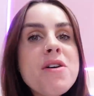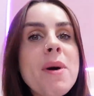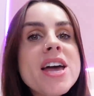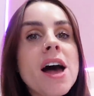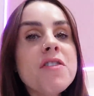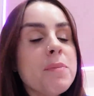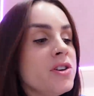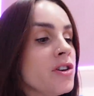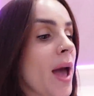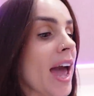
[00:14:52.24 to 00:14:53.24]
the way,
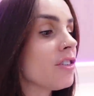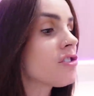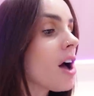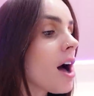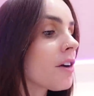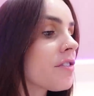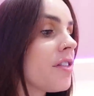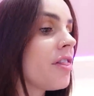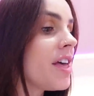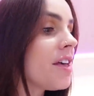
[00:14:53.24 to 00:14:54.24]
husband who hates sharks,
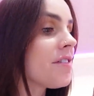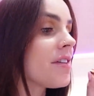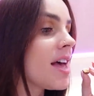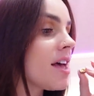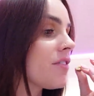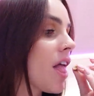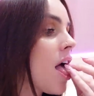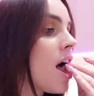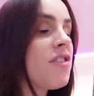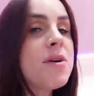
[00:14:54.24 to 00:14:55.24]
this is
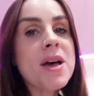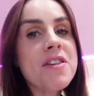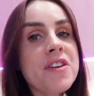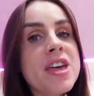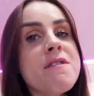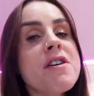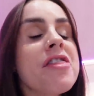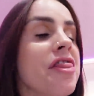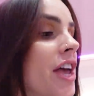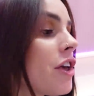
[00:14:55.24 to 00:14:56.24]
the best thing ever.
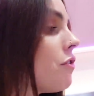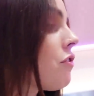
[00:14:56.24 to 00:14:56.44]
Thank you